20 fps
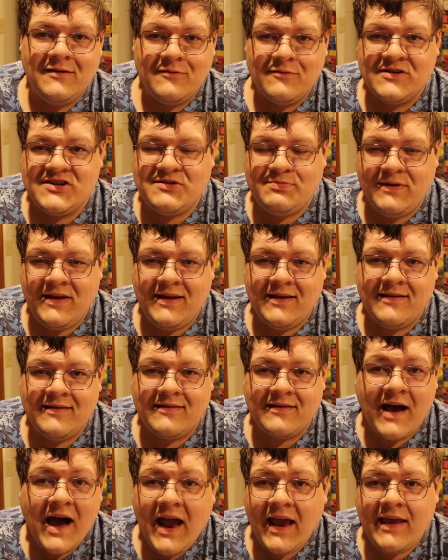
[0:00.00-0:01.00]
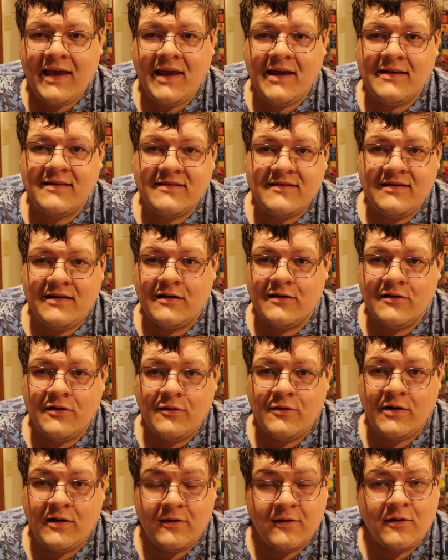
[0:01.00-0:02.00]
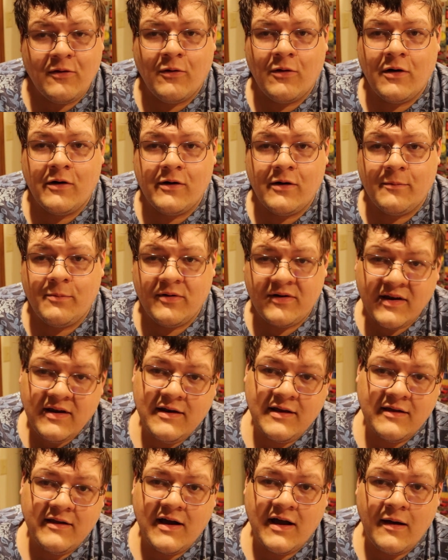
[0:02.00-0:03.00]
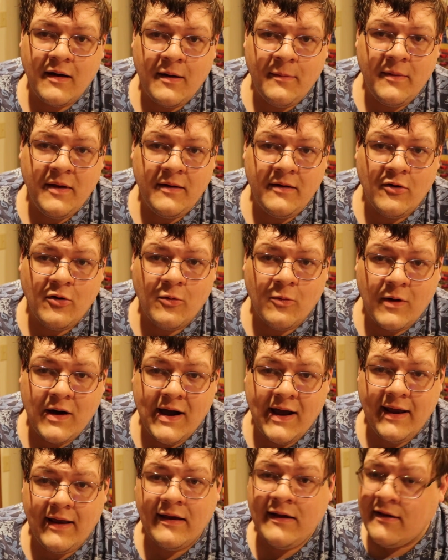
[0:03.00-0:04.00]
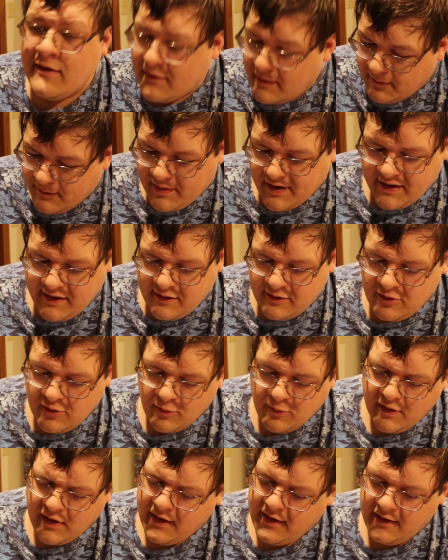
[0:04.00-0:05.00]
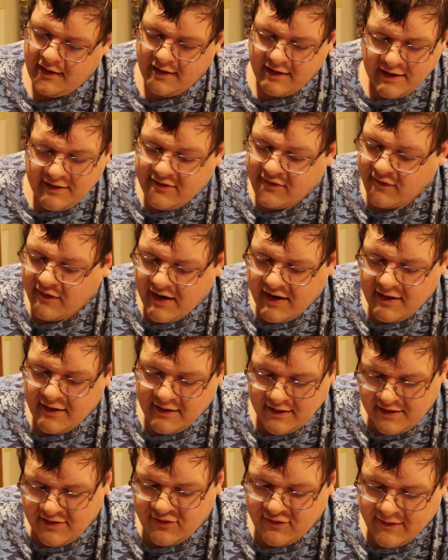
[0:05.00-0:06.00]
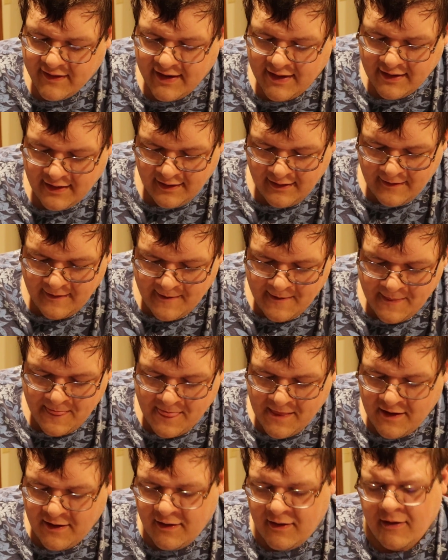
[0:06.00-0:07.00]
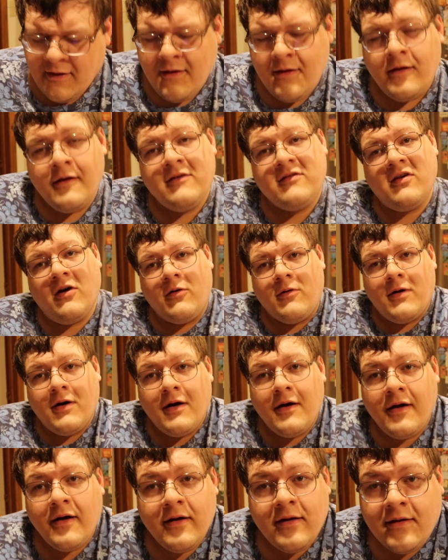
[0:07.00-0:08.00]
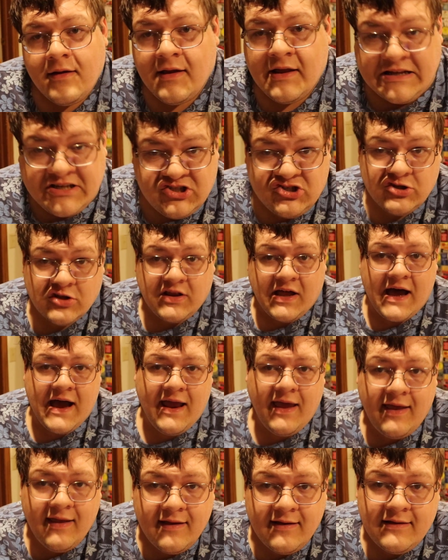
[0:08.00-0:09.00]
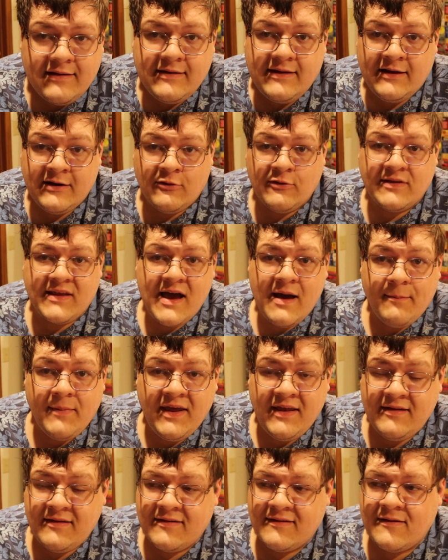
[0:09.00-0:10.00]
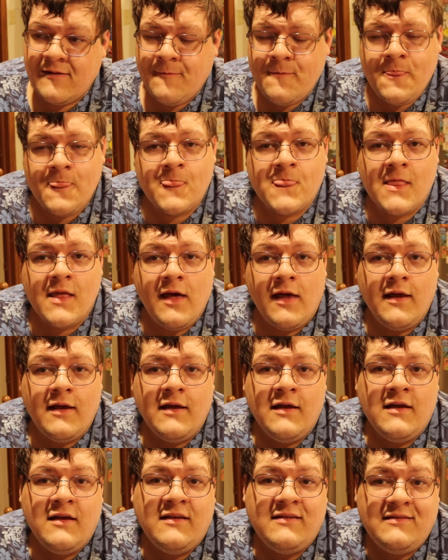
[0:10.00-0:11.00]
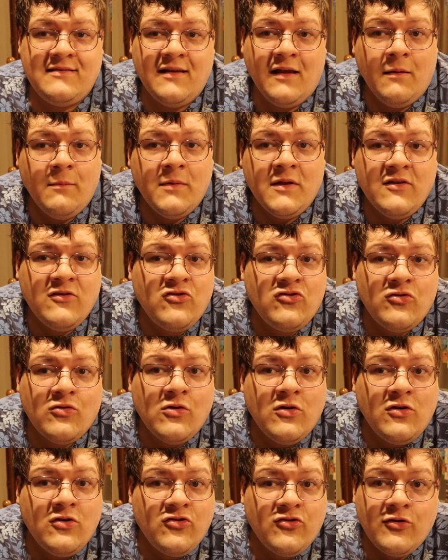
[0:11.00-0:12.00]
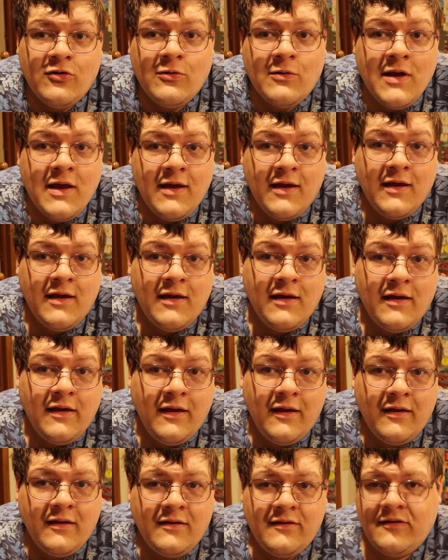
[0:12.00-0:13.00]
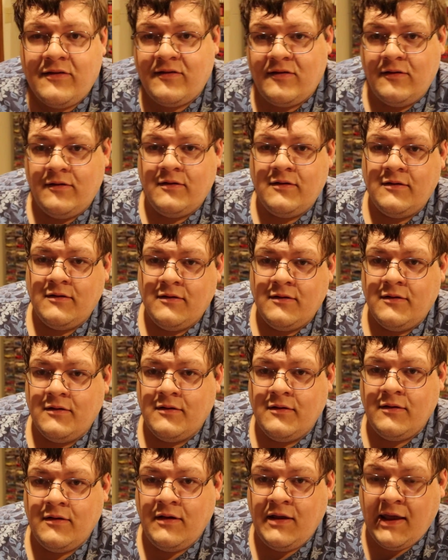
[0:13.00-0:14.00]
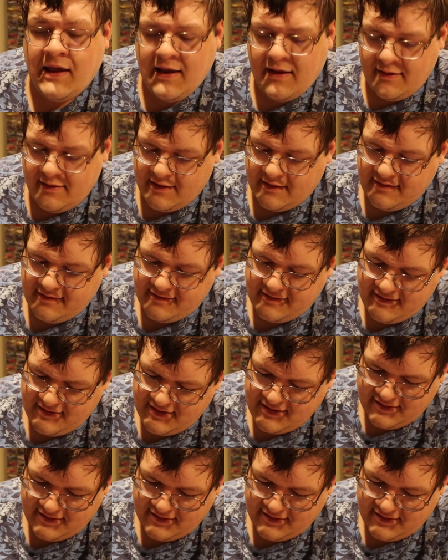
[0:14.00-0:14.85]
which means I can't sit alone in the corner pretending like I'm in Hawaii. But you know what? It's fine. It's fine. So, it's July. You know what that means? Summon sorceress. Yeah, that's